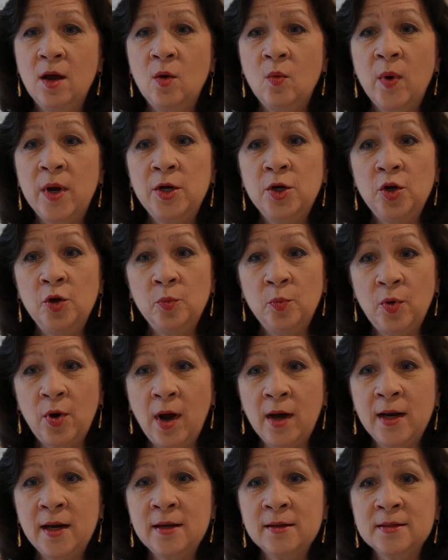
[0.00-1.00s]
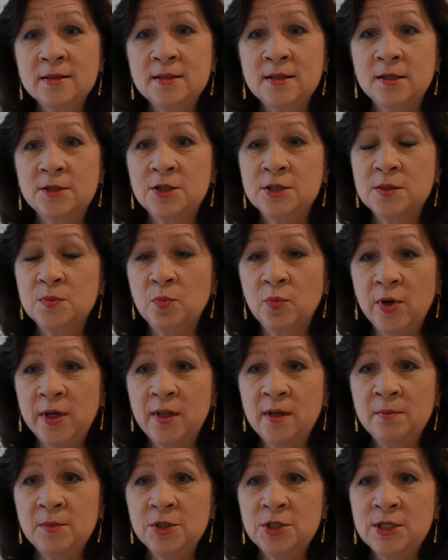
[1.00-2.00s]
When new products, such as
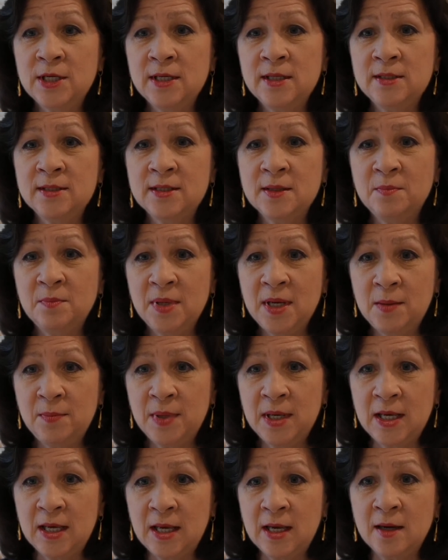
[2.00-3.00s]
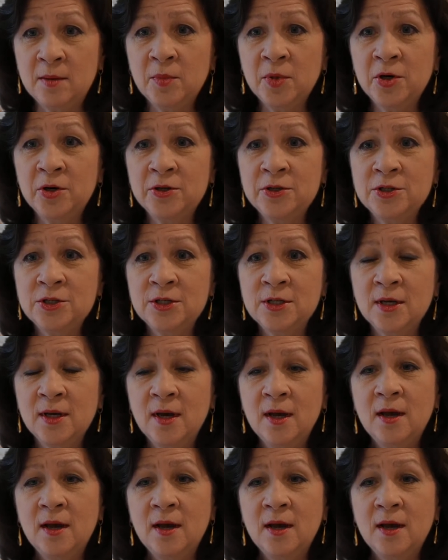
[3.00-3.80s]
breathing machines and PPE, emerged,